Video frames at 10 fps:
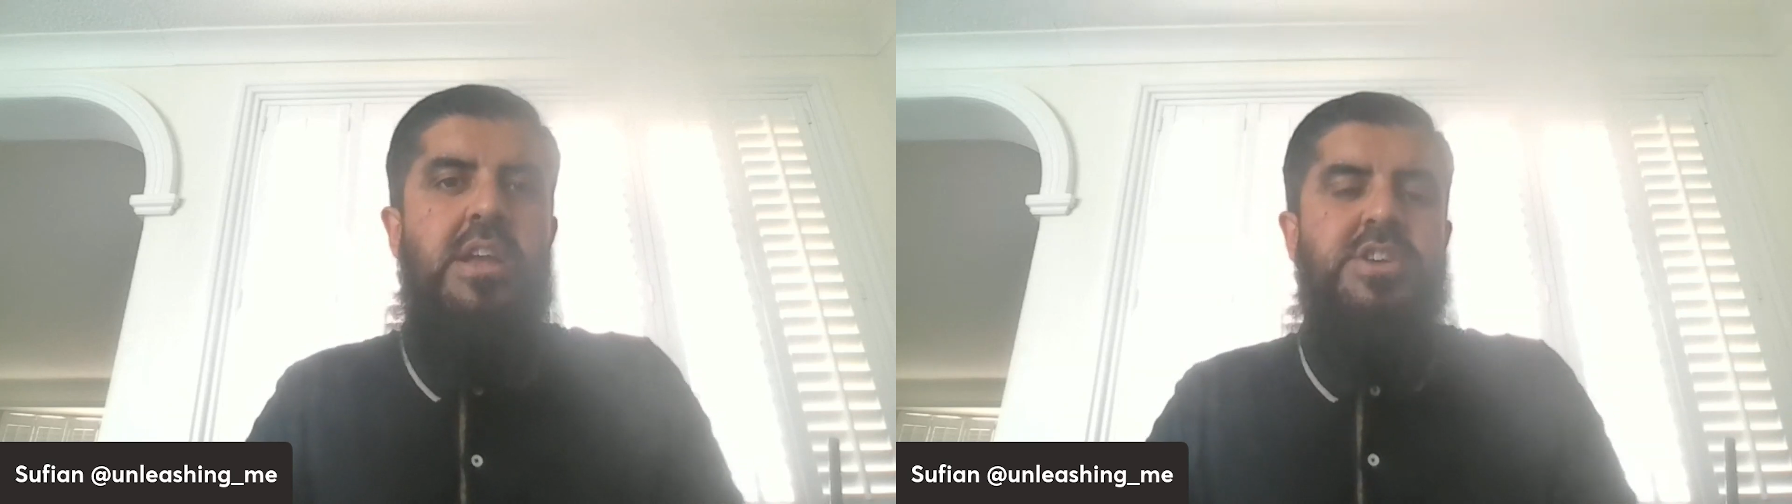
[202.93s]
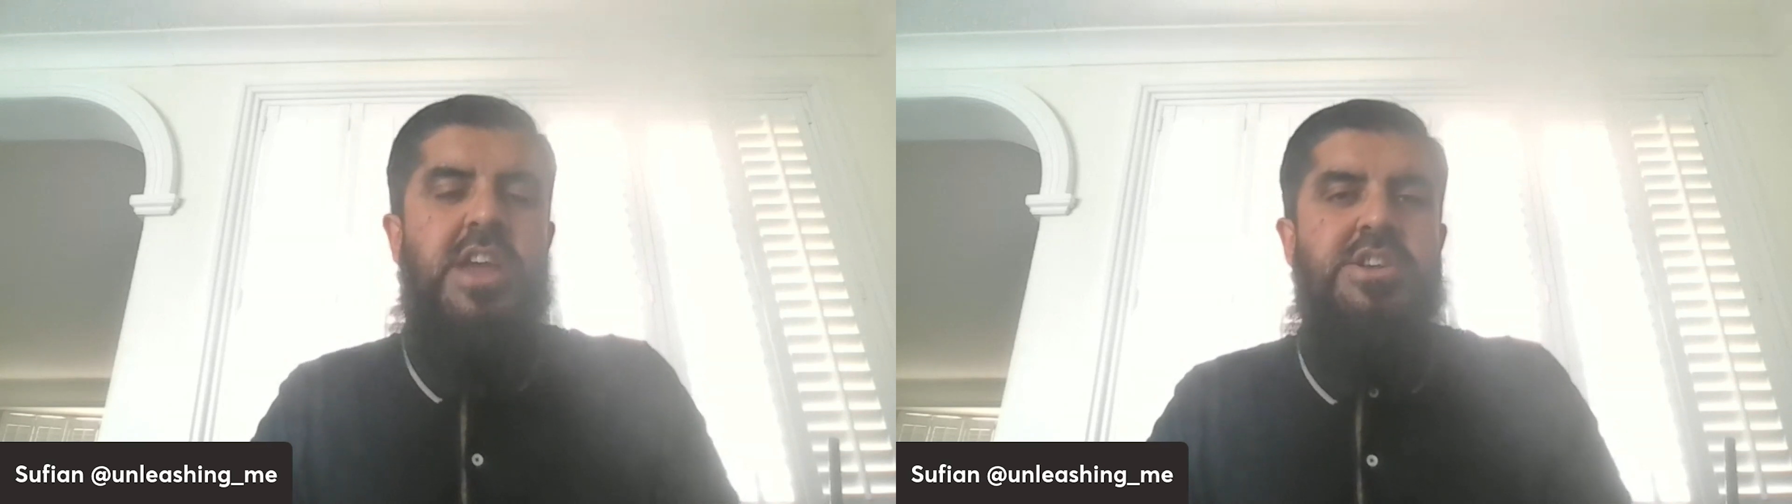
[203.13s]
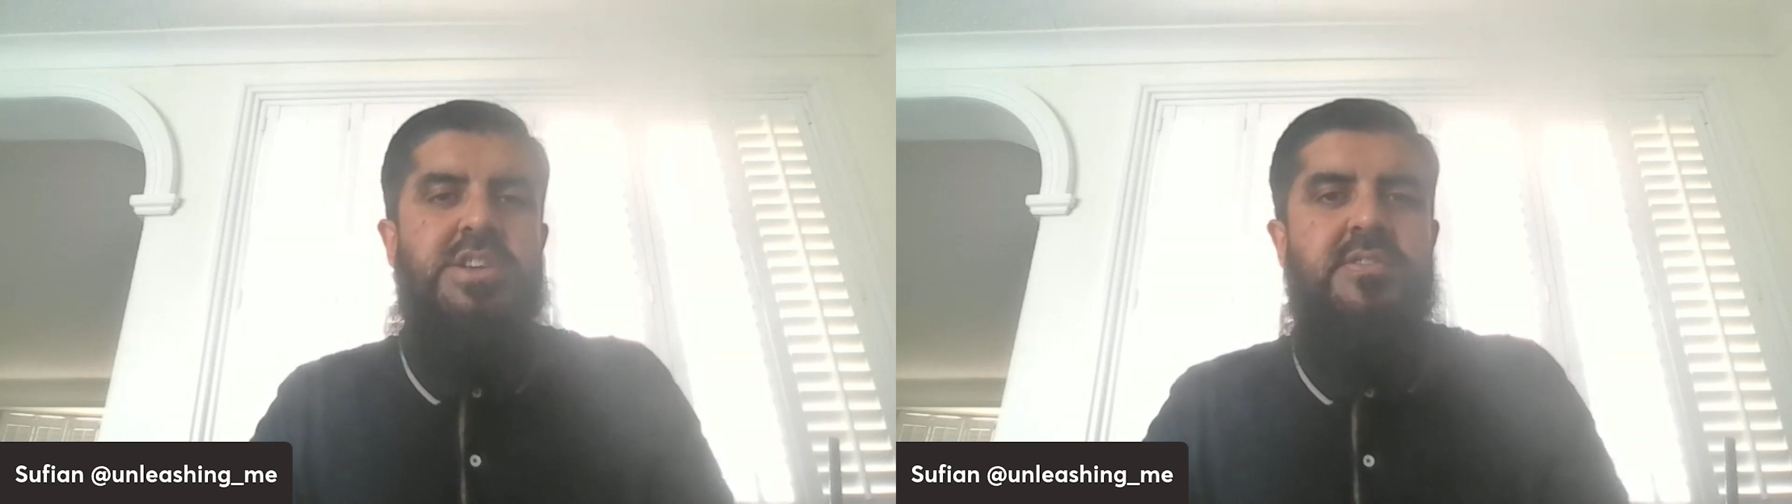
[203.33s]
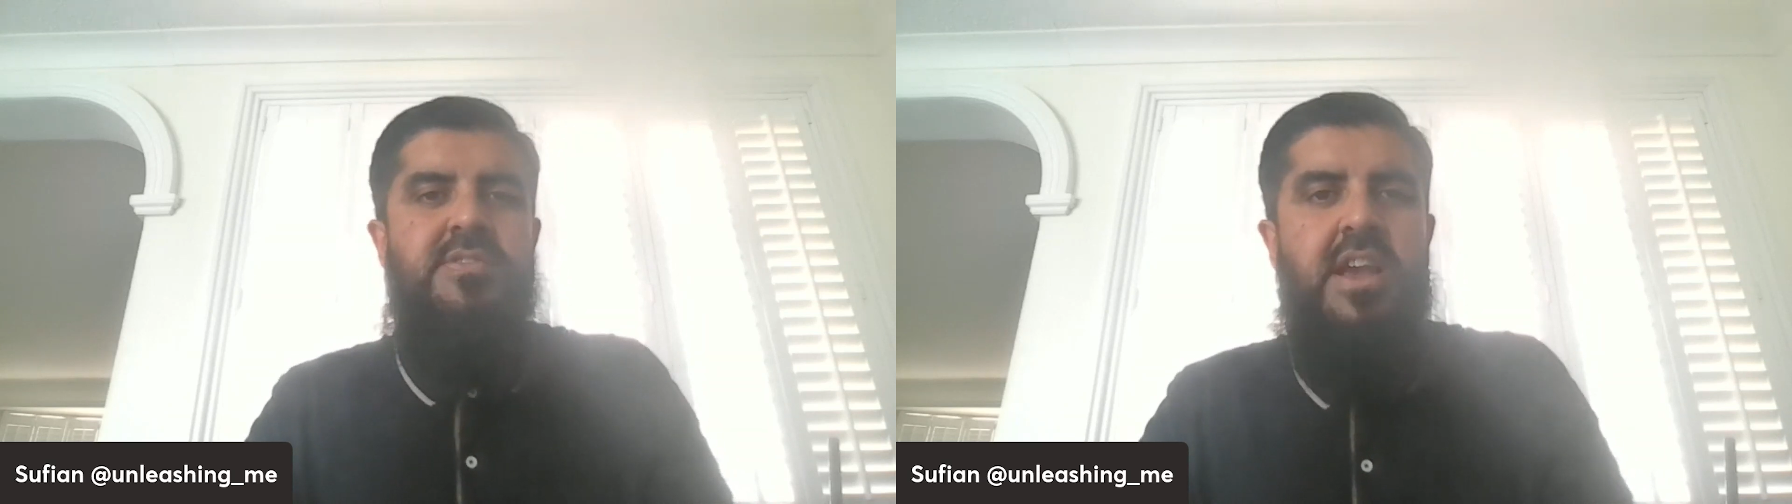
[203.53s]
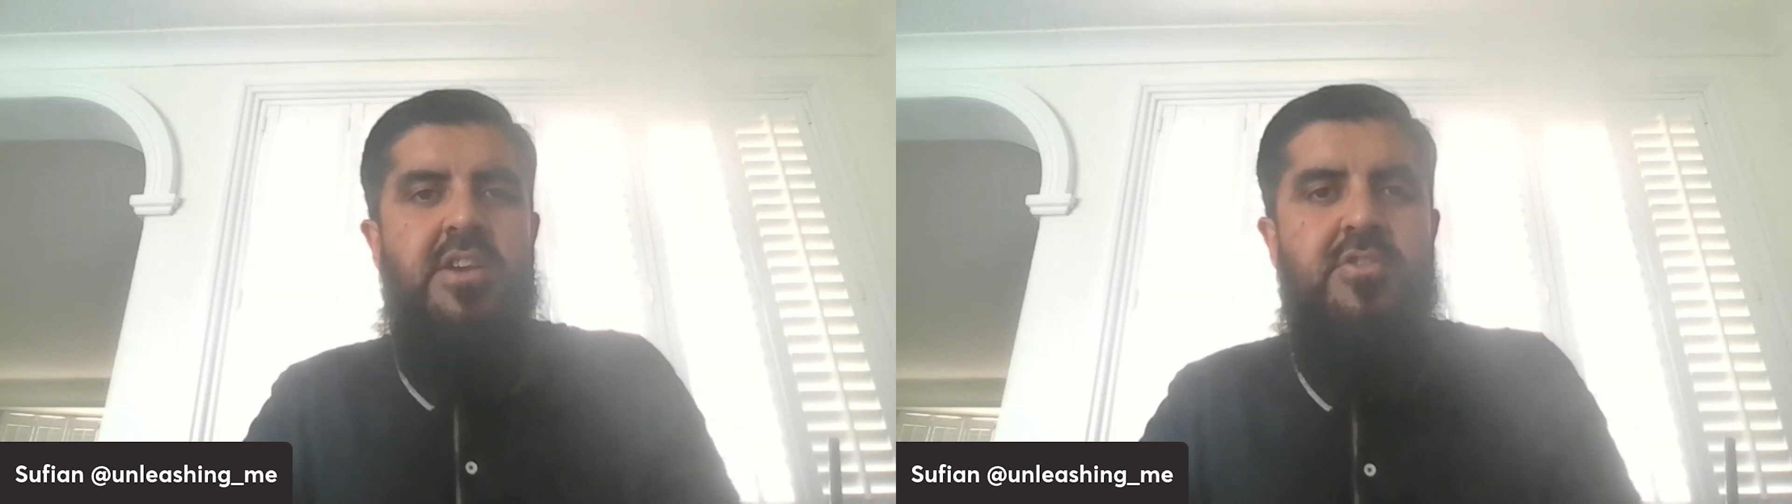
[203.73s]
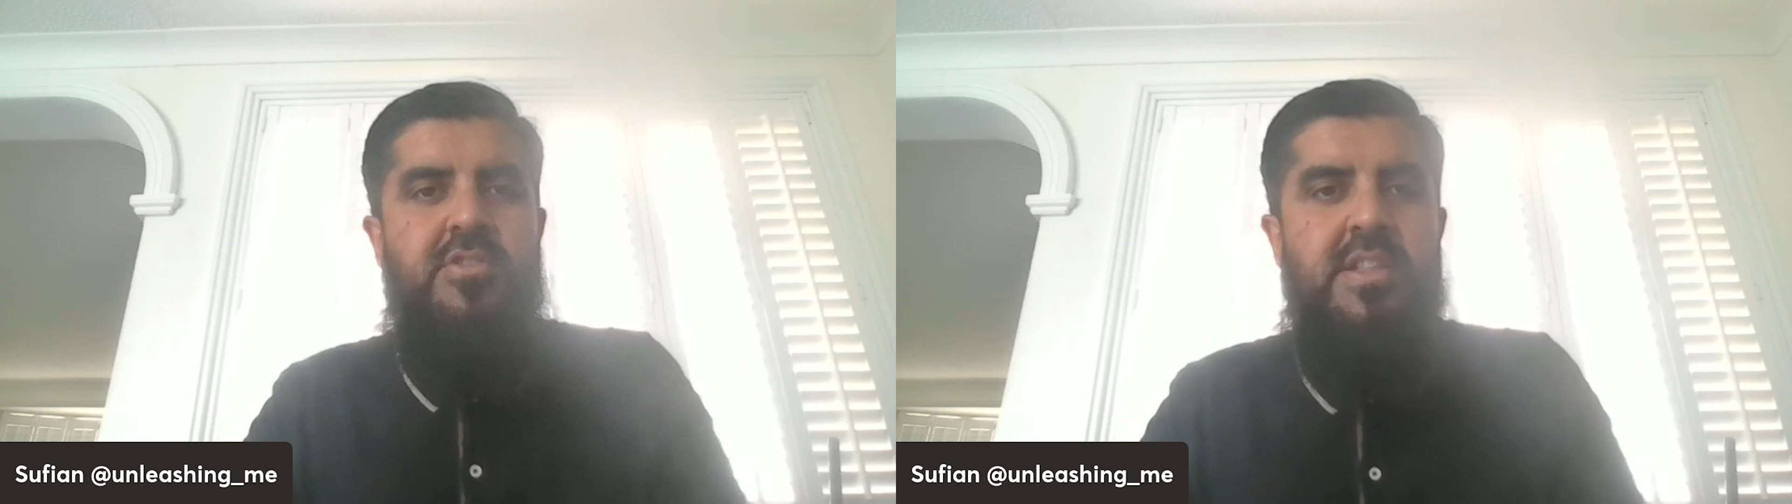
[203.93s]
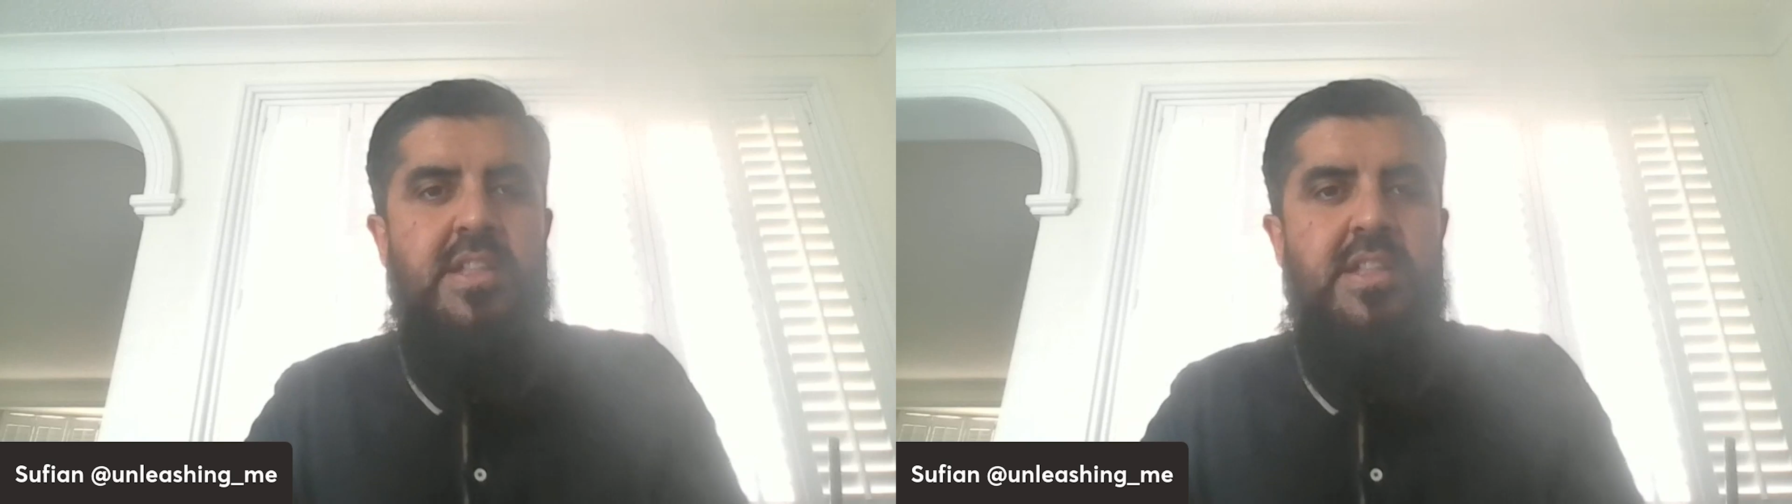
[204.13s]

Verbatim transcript: education secretary,